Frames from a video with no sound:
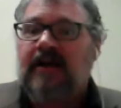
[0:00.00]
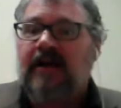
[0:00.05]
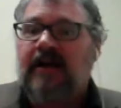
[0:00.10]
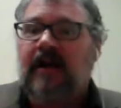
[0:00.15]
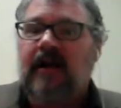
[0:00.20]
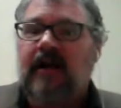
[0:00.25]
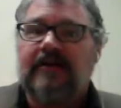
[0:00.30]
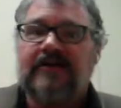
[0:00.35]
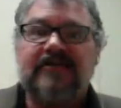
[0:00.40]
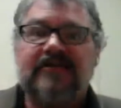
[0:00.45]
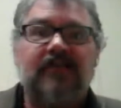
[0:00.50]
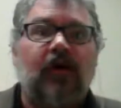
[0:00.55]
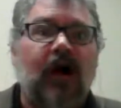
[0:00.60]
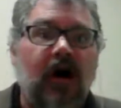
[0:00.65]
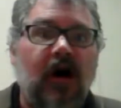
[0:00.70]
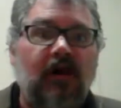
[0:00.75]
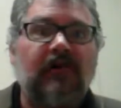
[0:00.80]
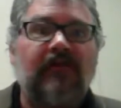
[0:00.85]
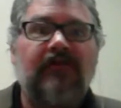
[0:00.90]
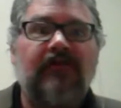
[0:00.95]
So
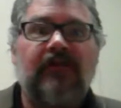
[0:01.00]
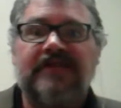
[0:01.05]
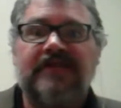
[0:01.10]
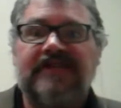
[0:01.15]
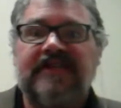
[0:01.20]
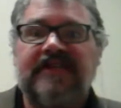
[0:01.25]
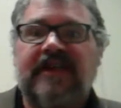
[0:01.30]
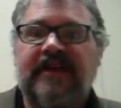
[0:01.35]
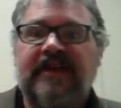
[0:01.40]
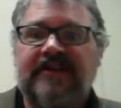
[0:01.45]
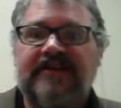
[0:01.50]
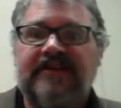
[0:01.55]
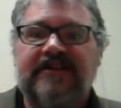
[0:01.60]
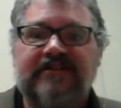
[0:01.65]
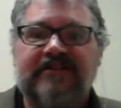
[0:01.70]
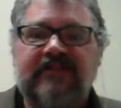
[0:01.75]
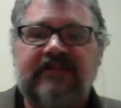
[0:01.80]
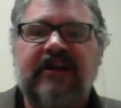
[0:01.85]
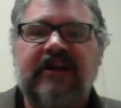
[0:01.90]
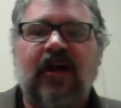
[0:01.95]
all of those things, and
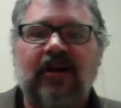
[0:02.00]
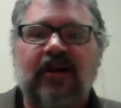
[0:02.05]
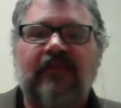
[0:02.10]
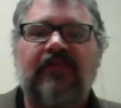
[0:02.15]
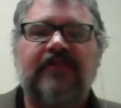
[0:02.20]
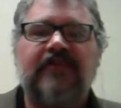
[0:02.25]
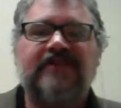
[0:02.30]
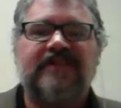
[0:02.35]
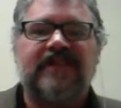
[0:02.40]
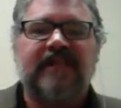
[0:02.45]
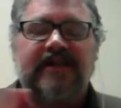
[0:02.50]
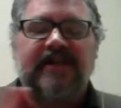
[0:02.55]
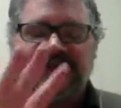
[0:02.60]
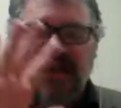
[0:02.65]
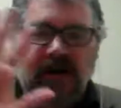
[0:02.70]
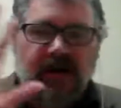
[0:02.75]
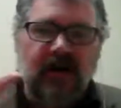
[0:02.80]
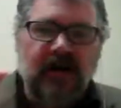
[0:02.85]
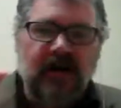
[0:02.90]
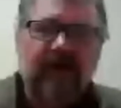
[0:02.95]
to me, all of those things
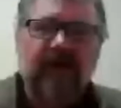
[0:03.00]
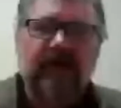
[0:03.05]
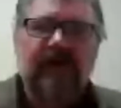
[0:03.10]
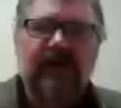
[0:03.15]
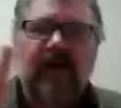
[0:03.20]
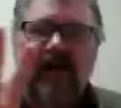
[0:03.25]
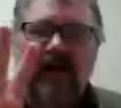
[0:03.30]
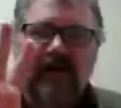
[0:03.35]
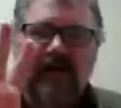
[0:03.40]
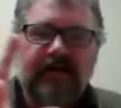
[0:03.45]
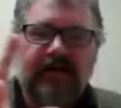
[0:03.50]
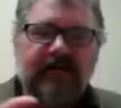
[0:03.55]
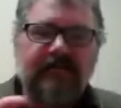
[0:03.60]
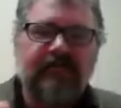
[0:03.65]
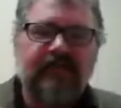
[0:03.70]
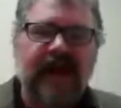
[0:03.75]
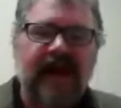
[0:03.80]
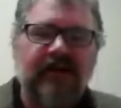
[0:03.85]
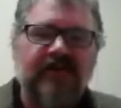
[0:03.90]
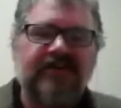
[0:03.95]
are
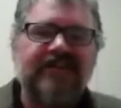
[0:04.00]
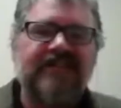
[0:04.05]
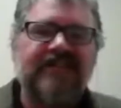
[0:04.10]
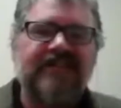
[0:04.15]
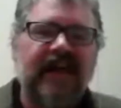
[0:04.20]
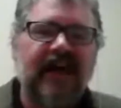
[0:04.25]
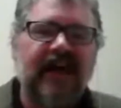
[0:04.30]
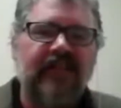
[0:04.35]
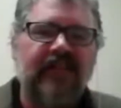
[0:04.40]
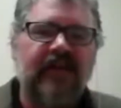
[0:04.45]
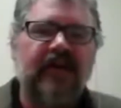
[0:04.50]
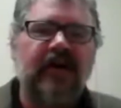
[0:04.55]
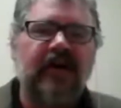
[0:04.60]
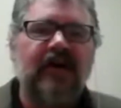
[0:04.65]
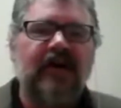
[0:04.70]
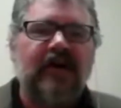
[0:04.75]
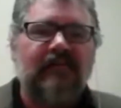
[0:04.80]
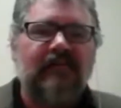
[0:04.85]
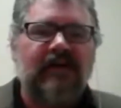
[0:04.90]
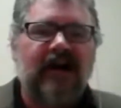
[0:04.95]
bound together
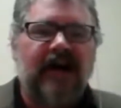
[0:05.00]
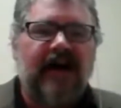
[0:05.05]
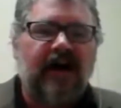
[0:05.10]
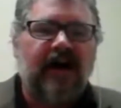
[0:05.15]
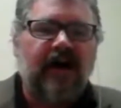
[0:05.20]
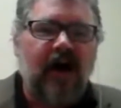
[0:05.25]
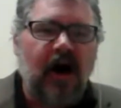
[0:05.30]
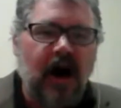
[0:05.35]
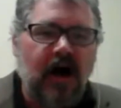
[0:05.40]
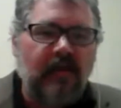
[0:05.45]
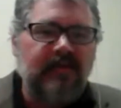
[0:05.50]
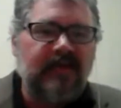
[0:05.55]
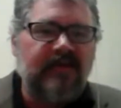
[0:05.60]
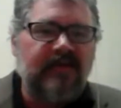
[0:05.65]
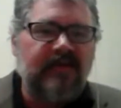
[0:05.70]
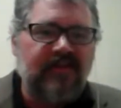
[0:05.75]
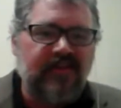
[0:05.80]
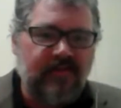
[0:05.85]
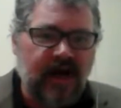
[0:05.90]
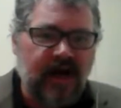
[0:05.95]
by a common
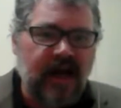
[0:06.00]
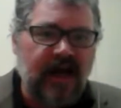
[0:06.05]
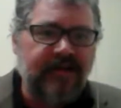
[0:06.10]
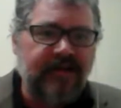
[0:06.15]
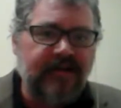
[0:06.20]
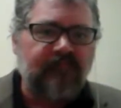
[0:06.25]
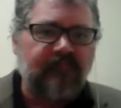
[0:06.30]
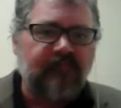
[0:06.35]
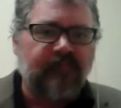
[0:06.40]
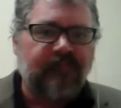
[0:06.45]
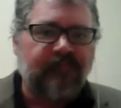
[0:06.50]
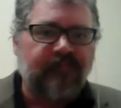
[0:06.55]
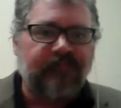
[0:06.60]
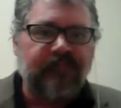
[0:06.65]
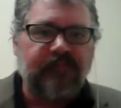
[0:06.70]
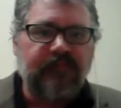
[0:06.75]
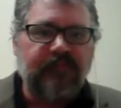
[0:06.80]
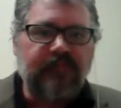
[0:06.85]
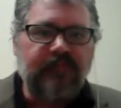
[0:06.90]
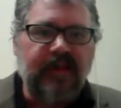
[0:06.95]
thread
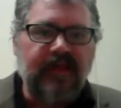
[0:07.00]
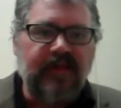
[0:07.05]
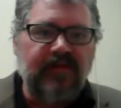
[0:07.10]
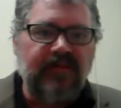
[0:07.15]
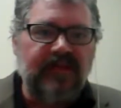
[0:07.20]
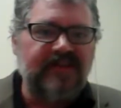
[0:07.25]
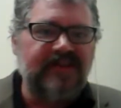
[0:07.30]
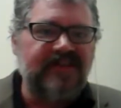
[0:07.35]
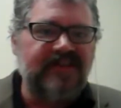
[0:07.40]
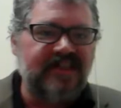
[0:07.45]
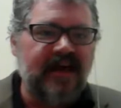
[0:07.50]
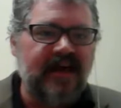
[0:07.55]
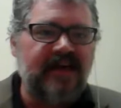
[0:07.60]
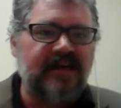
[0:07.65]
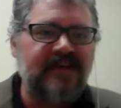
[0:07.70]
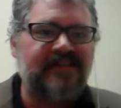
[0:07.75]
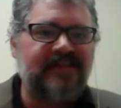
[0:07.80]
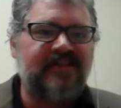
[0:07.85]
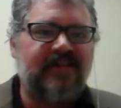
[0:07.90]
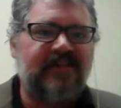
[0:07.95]
that
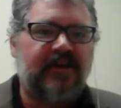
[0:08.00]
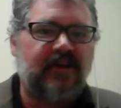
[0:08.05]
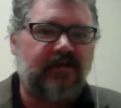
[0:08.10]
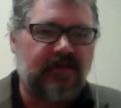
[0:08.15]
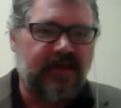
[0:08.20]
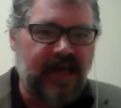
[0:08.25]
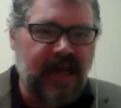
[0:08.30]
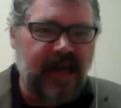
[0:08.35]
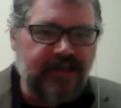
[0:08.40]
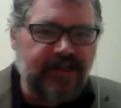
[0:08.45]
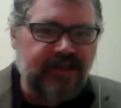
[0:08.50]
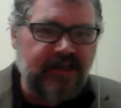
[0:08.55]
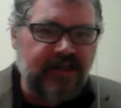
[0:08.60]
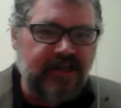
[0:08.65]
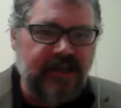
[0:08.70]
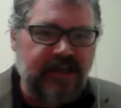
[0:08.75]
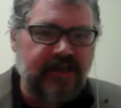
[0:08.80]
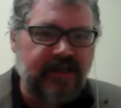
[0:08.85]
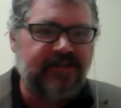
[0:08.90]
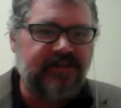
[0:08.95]
says the creation
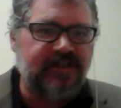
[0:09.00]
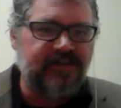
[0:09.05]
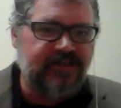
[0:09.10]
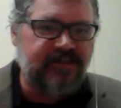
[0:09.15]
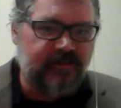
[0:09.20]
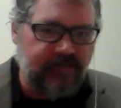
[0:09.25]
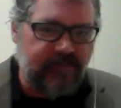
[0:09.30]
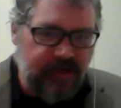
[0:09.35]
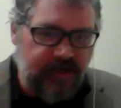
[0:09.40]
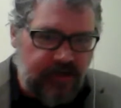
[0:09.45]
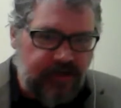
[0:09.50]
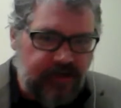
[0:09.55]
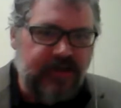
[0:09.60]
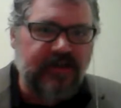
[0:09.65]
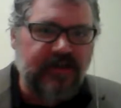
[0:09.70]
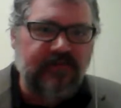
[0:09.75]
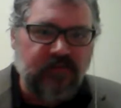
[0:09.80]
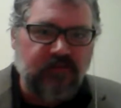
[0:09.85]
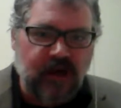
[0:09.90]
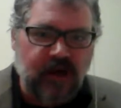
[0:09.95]
and distribution
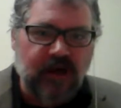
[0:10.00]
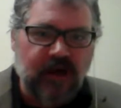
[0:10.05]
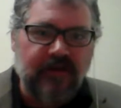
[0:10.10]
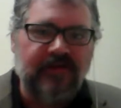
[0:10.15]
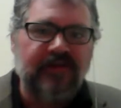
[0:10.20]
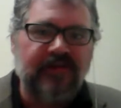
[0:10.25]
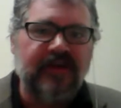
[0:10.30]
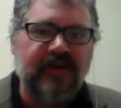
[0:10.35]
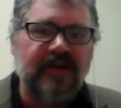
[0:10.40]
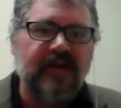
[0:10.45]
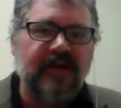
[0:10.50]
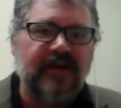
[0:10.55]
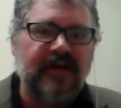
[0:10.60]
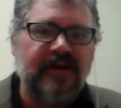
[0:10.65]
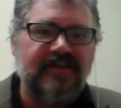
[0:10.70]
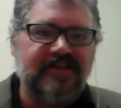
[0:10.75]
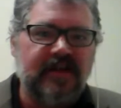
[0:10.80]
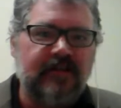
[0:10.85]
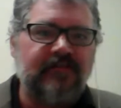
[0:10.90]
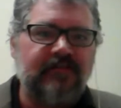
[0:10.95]
of wealth is
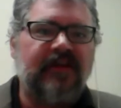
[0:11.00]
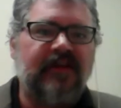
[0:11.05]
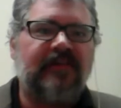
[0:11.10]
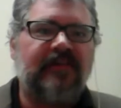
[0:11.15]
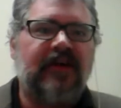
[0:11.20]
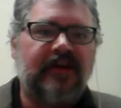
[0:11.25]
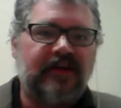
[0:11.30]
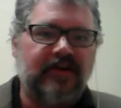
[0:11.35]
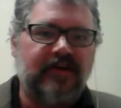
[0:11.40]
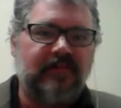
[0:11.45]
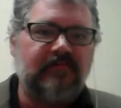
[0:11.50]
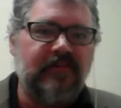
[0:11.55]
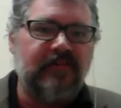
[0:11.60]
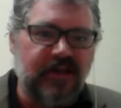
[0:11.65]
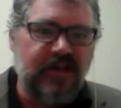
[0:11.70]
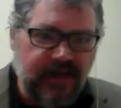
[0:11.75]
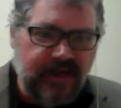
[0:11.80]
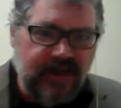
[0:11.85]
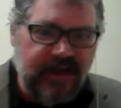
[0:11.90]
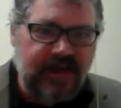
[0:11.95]
something that
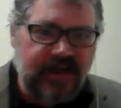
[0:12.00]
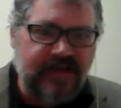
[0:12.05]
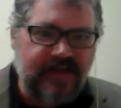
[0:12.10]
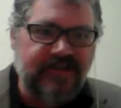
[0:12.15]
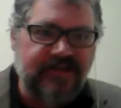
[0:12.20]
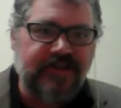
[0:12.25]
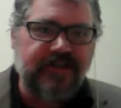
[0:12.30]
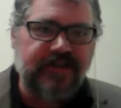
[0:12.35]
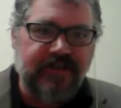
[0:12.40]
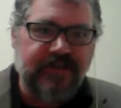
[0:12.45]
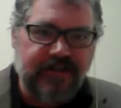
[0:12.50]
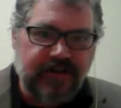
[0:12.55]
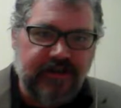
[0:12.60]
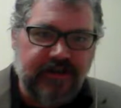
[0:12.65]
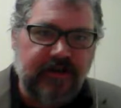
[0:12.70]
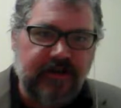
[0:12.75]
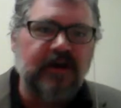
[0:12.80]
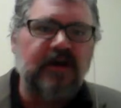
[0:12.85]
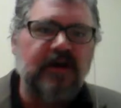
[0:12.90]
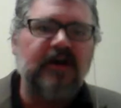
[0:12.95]
communities should
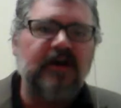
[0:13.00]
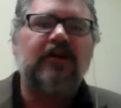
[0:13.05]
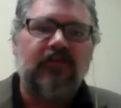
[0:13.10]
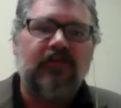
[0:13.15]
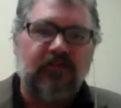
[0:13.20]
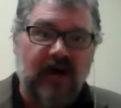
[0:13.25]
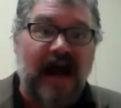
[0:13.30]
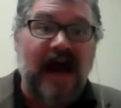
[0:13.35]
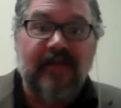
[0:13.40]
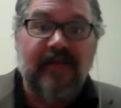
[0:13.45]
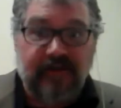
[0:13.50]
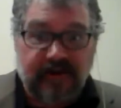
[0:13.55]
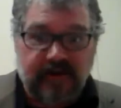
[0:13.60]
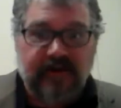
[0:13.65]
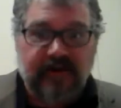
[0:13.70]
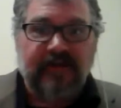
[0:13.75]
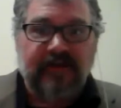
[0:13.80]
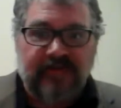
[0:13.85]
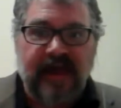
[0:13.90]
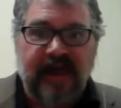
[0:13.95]
do
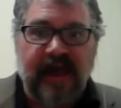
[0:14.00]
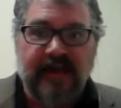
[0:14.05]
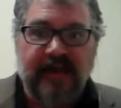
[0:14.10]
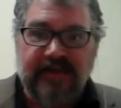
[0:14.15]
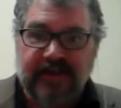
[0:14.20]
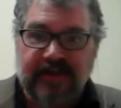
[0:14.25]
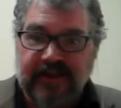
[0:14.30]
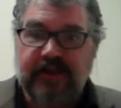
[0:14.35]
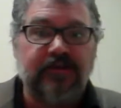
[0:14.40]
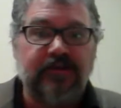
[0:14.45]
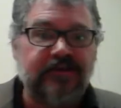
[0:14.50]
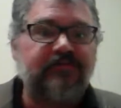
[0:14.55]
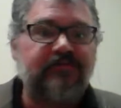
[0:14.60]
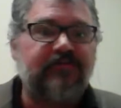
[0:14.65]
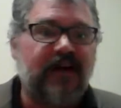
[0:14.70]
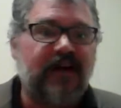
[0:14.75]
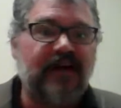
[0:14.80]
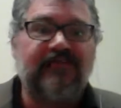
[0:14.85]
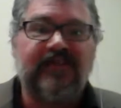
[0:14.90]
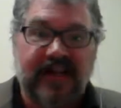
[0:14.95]
rather than huge
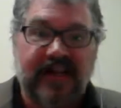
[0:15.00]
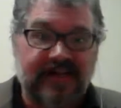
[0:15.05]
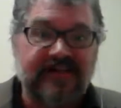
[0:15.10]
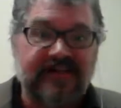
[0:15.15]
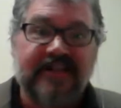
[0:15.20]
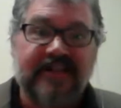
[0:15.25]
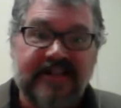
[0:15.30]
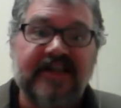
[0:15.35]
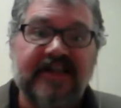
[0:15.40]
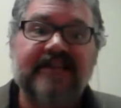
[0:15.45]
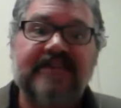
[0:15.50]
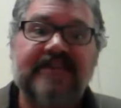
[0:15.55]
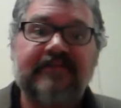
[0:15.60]
private entities.